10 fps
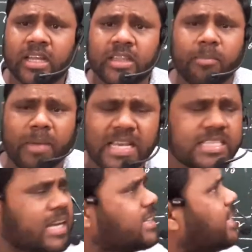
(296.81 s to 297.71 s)
the
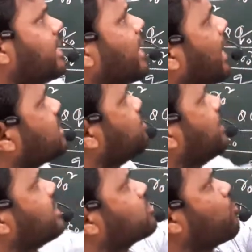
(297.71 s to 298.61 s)
major thing has
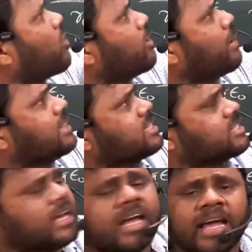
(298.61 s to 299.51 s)
been spoken by this
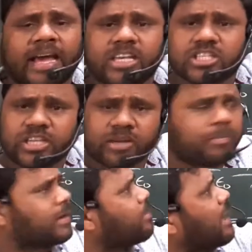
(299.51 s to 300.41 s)

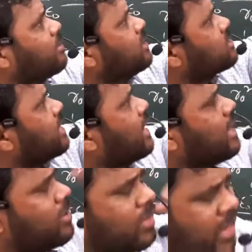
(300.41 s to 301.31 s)
statement, by this
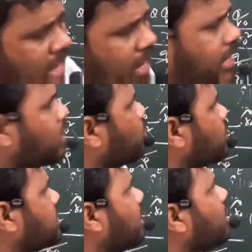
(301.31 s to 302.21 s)

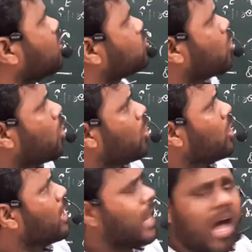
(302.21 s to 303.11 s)
equation. So
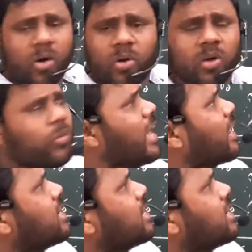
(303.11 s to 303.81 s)
now we are